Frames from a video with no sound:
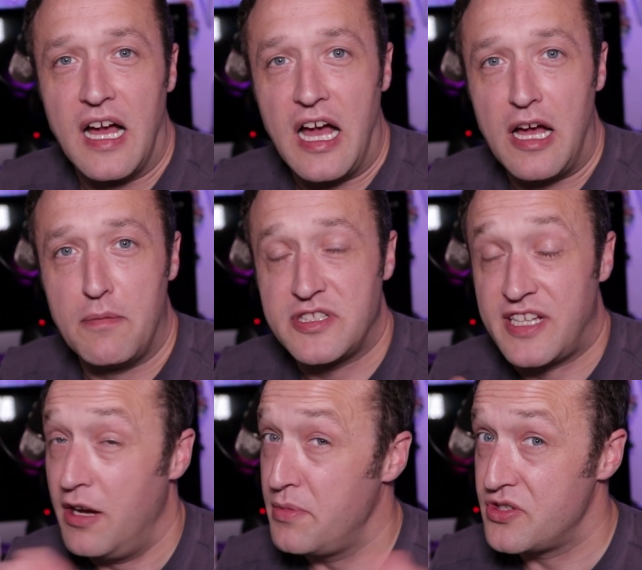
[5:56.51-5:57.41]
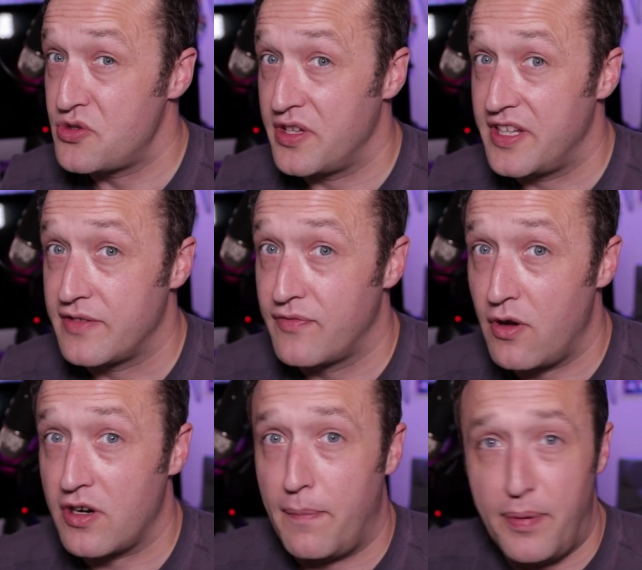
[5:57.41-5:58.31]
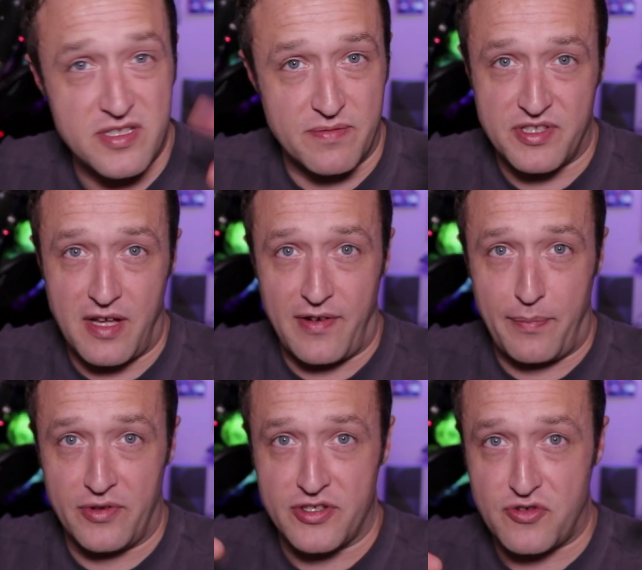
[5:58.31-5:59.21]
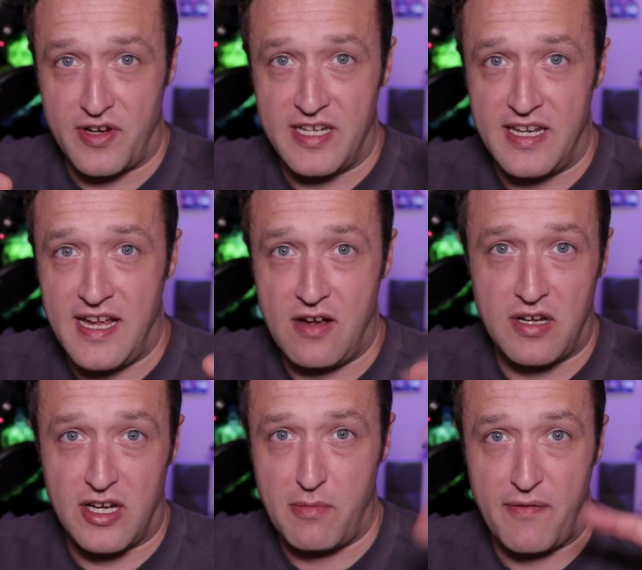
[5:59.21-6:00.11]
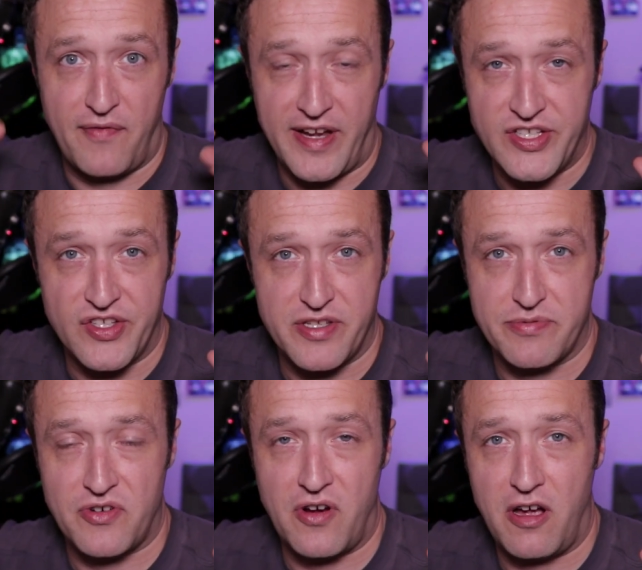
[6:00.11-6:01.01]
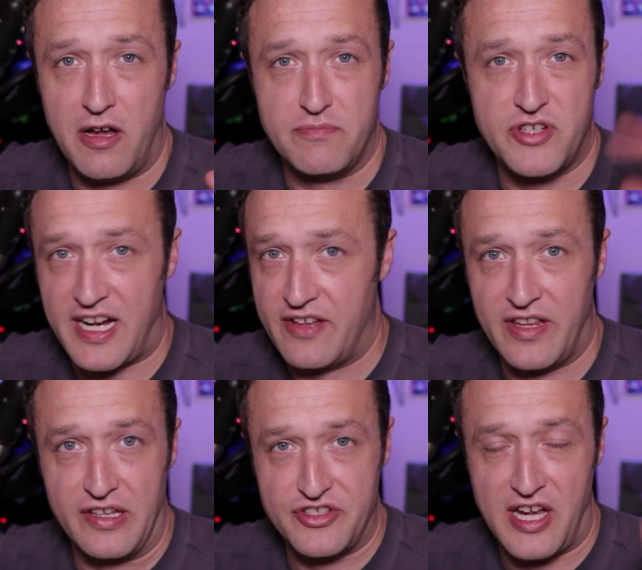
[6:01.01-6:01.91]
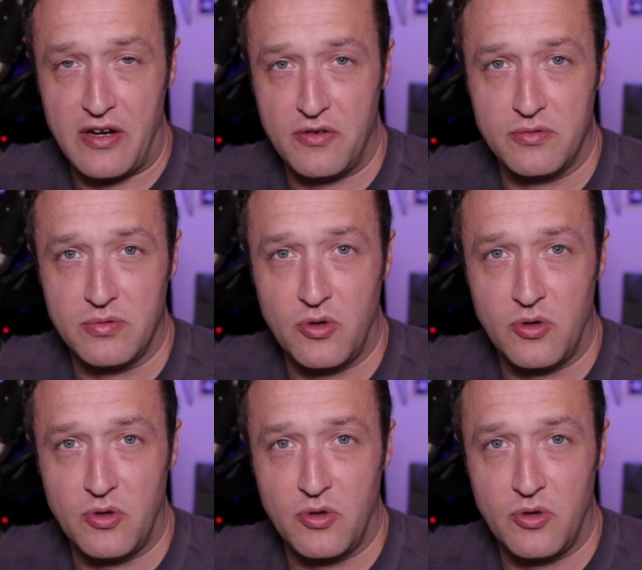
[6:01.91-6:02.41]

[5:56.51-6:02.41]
Um, so I hope you enjoyed this vlog. I'll put some stuff up on the screen now. Click on my face to subscribe. Check out the other channel.